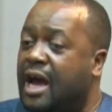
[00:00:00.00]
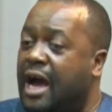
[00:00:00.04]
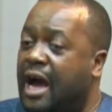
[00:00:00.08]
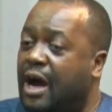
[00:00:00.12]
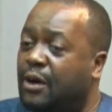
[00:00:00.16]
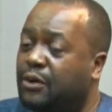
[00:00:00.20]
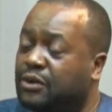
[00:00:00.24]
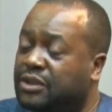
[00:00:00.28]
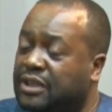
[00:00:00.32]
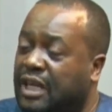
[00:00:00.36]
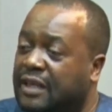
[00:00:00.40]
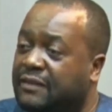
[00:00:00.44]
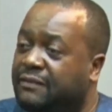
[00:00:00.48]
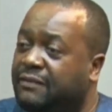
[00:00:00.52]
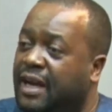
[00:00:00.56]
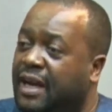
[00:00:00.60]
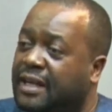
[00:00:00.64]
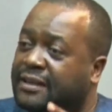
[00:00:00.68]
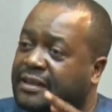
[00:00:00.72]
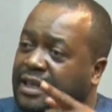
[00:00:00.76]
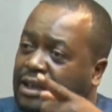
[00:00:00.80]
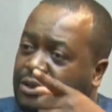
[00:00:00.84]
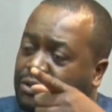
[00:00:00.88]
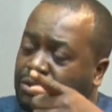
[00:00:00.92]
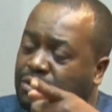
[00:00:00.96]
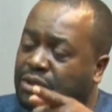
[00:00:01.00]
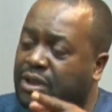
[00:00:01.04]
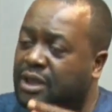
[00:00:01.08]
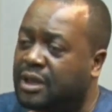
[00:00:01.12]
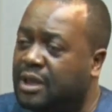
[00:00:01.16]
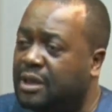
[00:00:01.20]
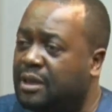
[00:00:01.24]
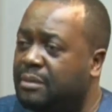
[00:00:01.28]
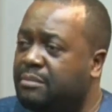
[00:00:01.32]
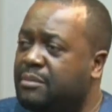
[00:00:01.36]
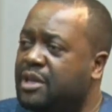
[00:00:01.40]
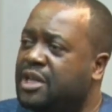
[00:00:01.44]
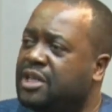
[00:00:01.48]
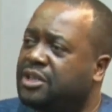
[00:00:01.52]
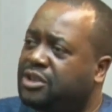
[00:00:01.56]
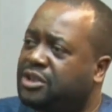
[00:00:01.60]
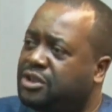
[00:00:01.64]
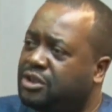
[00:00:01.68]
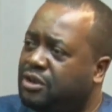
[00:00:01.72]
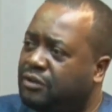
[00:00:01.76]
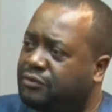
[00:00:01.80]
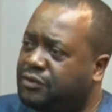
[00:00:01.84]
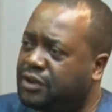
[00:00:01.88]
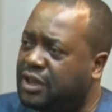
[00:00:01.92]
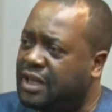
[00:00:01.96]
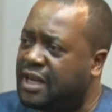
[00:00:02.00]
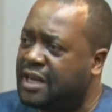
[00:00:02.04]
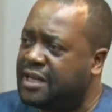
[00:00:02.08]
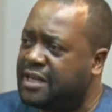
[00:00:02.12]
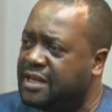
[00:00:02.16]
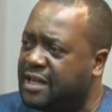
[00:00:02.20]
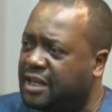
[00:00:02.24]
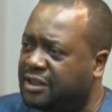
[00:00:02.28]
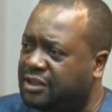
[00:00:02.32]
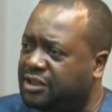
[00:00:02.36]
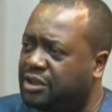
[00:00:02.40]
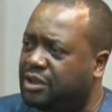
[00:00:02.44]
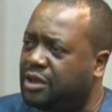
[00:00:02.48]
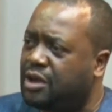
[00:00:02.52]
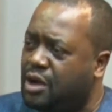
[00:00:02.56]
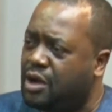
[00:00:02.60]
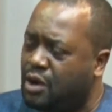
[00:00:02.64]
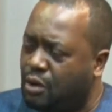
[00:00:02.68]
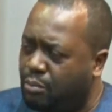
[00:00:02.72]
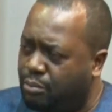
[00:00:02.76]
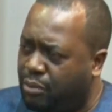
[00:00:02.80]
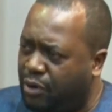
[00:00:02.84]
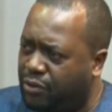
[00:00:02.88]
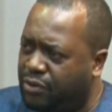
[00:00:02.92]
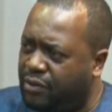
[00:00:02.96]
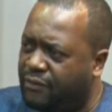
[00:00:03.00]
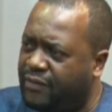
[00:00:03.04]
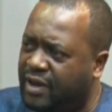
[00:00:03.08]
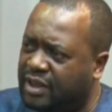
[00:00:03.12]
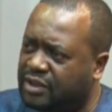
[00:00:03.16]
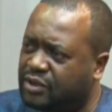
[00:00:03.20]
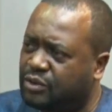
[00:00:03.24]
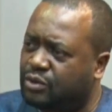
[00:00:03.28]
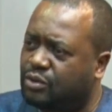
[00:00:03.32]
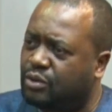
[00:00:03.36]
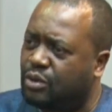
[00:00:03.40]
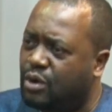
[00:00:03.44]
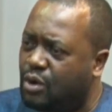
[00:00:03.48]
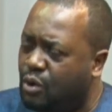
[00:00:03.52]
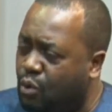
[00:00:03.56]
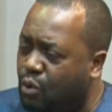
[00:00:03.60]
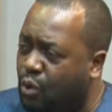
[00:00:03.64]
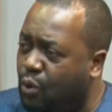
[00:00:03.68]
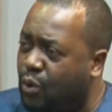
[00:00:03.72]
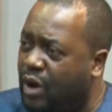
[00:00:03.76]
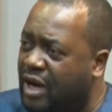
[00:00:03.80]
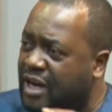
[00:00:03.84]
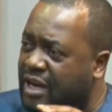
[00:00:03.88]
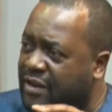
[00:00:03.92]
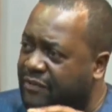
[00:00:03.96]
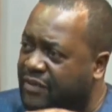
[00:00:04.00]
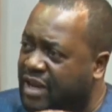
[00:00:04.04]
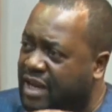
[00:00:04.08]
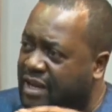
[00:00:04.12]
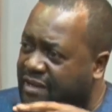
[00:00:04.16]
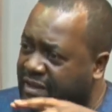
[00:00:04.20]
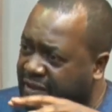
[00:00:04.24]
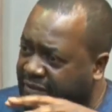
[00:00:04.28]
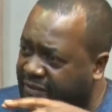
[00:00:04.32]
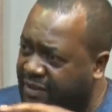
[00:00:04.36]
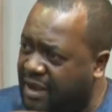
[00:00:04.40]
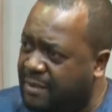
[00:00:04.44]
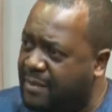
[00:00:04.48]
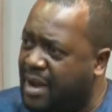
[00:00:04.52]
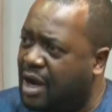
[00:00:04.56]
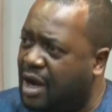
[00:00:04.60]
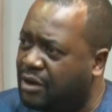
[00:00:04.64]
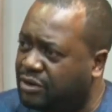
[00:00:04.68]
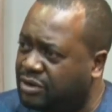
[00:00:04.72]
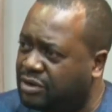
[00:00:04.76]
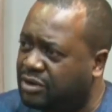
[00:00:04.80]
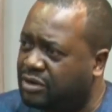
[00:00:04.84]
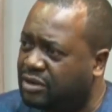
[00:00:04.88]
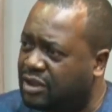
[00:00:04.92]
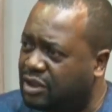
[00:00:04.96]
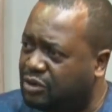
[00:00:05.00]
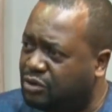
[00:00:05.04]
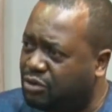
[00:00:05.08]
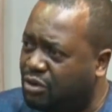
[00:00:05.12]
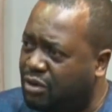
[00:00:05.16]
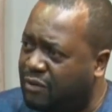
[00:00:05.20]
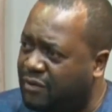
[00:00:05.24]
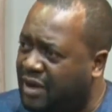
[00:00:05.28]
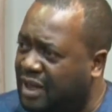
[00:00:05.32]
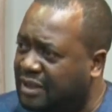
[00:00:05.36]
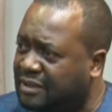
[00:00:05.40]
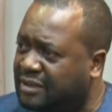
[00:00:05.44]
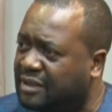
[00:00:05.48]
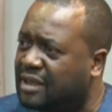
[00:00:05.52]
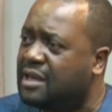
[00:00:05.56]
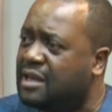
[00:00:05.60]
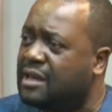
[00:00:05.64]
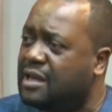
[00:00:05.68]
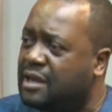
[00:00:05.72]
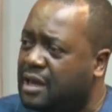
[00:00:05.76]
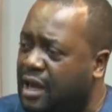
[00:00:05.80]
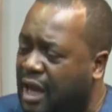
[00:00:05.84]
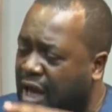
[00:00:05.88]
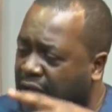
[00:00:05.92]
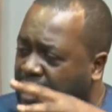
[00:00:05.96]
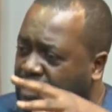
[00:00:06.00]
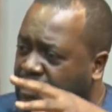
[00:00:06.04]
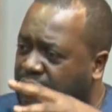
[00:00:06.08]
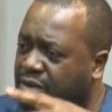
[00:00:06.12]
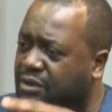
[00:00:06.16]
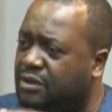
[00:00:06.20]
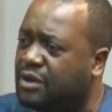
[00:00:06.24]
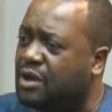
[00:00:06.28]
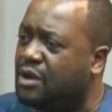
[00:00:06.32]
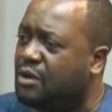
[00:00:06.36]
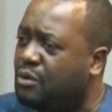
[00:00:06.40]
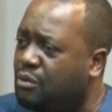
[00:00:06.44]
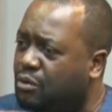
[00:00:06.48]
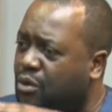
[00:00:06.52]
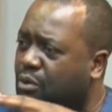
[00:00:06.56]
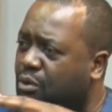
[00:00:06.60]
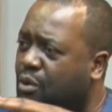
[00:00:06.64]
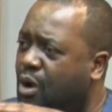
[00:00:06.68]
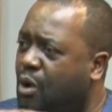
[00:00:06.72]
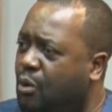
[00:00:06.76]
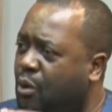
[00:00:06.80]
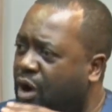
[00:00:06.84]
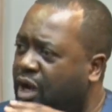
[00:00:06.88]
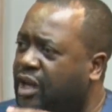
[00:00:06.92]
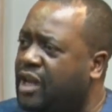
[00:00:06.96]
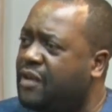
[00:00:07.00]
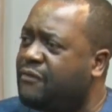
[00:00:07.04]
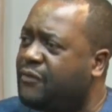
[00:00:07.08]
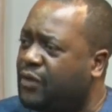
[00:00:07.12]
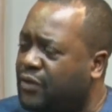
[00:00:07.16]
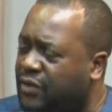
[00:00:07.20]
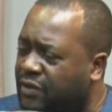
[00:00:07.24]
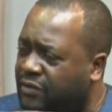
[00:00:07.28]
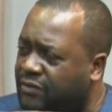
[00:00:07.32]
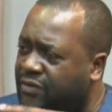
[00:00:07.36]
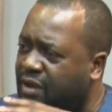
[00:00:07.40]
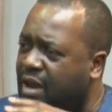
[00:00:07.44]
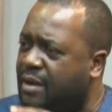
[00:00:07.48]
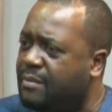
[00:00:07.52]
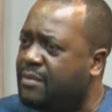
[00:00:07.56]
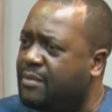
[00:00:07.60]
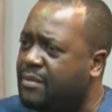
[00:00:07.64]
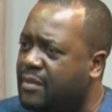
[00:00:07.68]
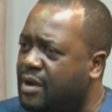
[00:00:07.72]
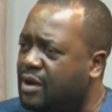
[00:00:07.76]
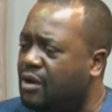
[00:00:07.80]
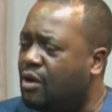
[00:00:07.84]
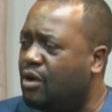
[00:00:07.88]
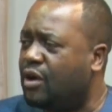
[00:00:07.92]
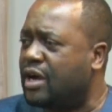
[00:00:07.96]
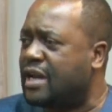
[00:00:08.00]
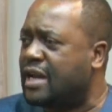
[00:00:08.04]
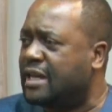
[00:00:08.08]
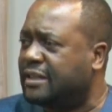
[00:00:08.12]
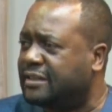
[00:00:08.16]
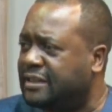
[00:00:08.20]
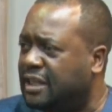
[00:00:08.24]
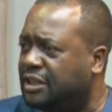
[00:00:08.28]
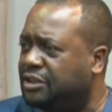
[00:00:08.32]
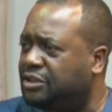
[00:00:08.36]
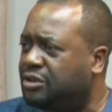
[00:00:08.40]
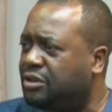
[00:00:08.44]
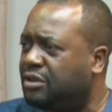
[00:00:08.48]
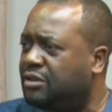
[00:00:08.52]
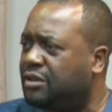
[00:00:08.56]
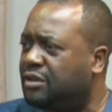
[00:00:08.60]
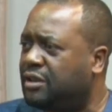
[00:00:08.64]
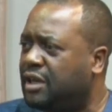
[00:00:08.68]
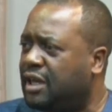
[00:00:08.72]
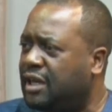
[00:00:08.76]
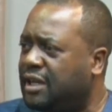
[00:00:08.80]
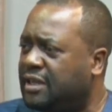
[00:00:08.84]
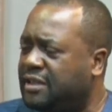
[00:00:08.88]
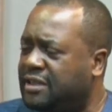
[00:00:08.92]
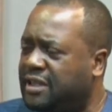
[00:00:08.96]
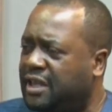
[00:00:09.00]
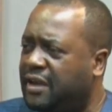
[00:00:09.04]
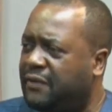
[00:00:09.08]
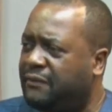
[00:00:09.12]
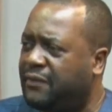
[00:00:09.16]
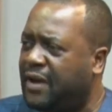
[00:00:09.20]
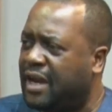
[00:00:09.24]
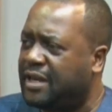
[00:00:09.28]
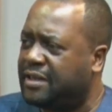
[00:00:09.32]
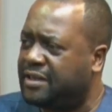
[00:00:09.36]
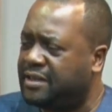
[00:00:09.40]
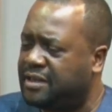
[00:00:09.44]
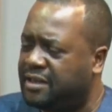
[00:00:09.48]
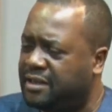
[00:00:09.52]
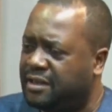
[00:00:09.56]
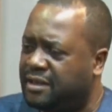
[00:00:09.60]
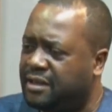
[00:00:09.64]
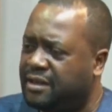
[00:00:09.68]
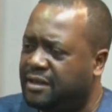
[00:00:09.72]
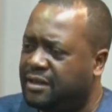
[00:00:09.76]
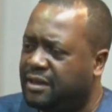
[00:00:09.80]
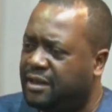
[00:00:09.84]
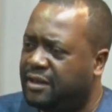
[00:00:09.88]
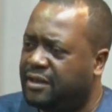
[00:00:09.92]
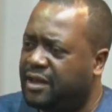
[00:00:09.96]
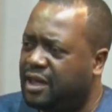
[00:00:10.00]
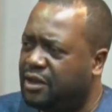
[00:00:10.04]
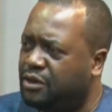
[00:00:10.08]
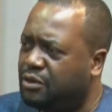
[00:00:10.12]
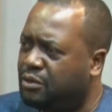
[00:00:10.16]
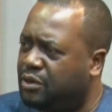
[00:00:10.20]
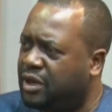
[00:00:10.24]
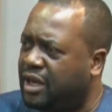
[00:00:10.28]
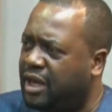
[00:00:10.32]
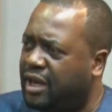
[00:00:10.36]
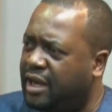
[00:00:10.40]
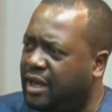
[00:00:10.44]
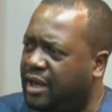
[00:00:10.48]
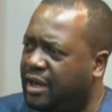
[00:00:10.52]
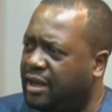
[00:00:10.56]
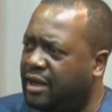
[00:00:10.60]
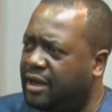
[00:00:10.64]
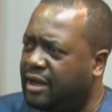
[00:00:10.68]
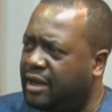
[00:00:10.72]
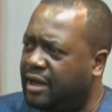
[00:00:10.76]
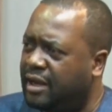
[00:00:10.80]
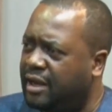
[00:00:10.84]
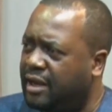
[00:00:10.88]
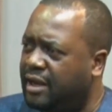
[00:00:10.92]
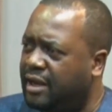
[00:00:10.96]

I was advisor to the Ministry of Trade and Industry. Both of us, we were living in the same house, the two of us, and we were working for the same organization, DFID, the UK